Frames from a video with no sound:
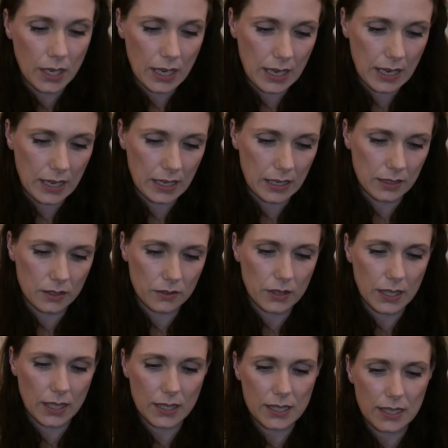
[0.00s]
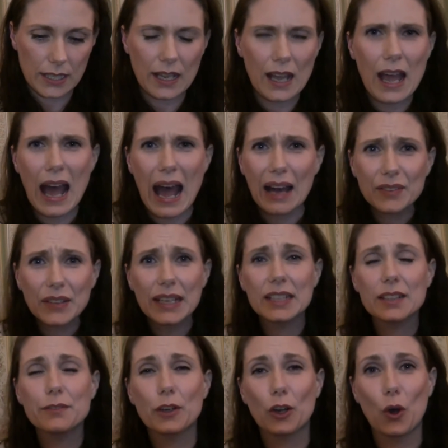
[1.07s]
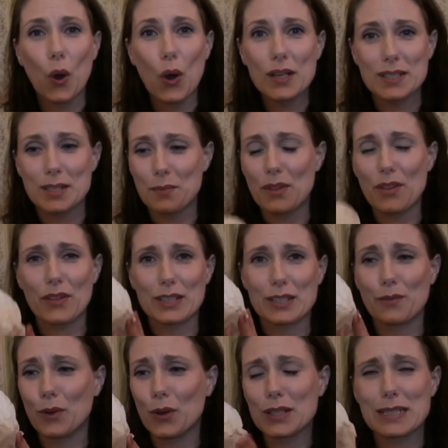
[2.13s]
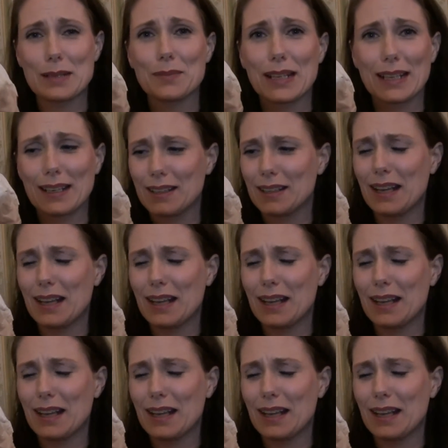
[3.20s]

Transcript: And the next thing, I've kind of forgotten some of the things I've got because I'm like,